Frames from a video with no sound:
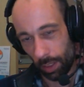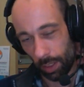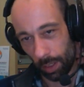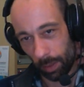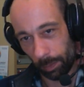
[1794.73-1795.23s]

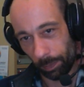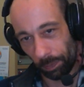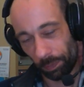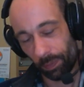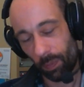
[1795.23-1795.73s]
Um,
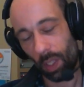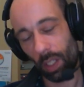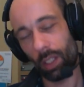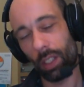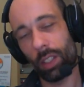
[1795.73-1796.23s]

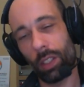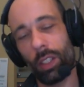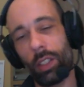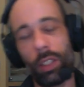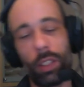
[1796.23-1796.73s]
this is
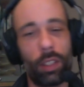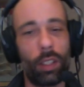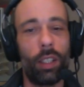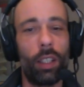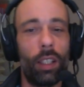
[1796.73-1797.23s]

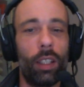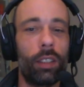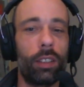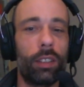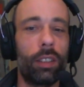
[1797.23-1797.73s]

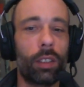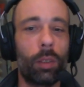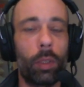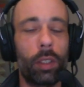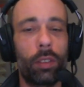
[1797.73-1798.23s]
it's not
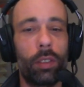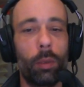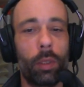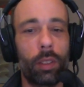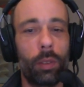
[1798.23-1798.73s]
completely true
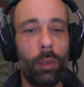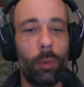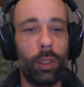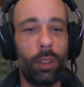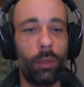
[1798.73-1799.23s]
because
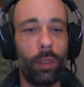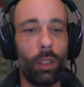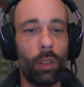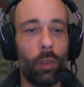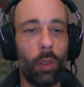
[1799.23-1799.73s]
we
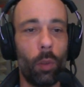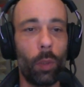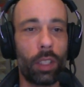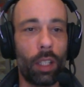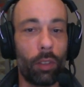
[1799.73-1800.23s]

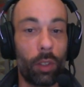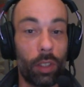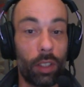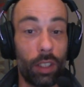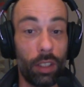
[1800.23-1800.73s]
always have a good
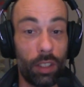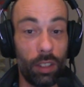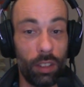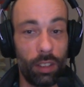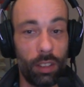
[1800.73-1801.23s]
intention.